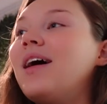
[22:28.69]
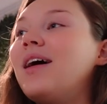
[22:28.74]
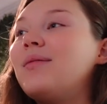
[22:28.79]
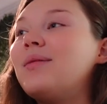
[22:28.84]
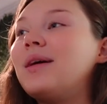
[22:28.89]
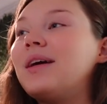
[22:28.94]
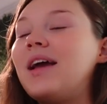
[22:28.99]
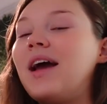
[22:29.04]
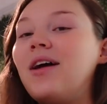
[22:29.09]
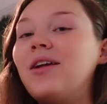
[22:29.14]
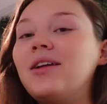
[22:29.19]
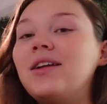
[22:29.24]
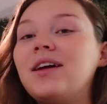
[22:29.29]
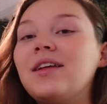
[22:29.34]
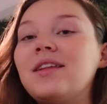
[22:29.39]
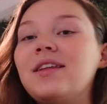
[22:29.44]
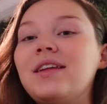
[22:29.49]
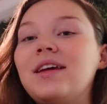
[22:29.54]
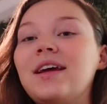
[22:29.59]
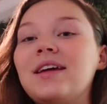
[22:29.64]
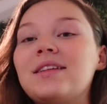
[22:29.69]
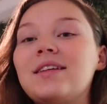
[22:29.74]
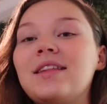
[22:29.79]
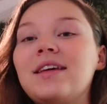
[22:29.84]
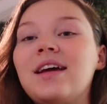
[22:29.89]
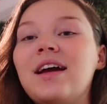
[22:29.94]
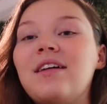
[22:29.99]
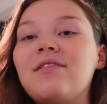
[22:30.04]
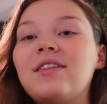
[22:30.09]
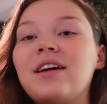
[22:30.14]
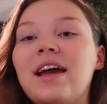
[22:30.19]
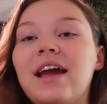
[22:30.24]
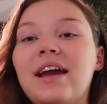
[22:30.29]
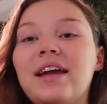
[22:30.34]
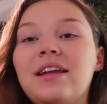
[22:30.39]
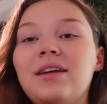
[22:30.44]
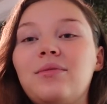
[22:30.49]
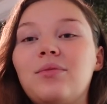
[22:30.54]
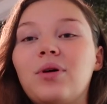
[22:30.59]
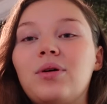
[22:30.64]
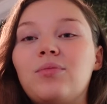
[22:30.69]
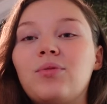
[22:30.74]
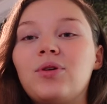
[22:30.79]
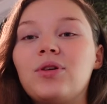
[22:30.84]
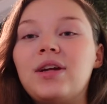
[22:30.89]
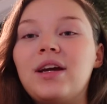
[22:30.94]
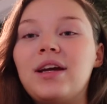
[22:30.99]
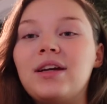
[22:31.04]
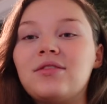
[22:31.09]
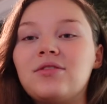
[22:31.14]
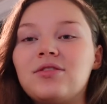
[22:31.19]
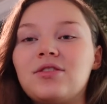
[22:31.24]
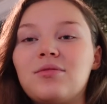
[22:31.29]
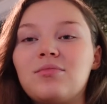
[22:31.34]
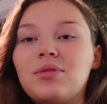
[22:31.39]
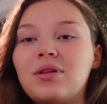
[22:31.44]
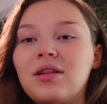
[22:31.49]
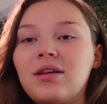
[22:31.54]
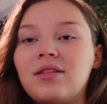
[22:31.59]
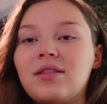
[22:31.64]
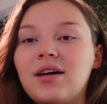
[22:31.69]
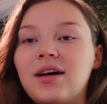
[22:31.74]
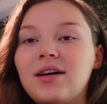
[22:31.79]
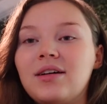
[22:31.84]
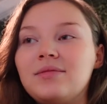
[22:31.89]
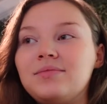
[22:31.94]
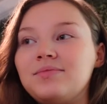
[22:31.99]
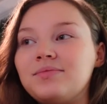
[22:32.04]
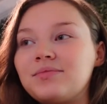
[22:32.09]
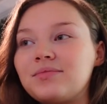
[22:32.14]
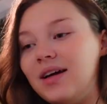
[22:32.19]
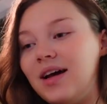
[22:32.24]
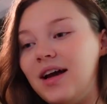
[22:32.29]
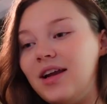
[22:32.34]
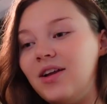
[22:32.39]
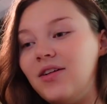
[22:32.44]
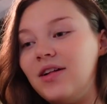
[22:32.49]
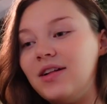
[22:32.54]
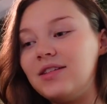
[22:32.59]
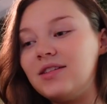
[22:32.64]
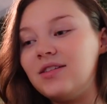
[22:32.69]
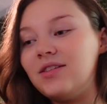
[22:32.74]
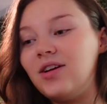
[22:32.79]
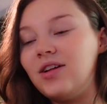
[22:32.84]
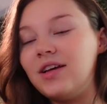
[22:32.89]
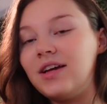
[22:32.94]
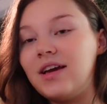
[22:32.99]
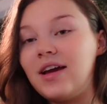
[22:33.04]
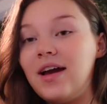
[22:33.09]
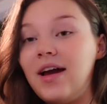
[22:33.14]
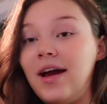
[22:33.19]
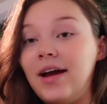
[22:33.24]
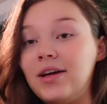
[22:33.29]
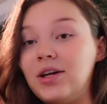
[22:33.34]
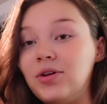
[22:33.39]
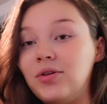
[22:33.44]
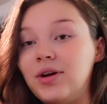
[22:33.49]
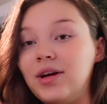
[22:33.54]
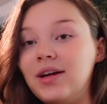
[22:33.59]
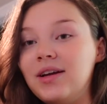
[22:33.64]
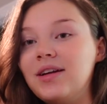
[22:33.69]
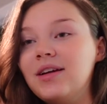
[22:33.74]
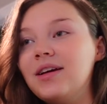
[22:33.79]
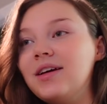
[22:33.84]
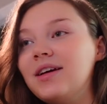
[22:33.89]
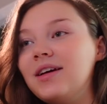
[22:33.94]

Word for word: I'm like counting down the days. I think I have like 81 more days or something like that. I know that's not like accurate.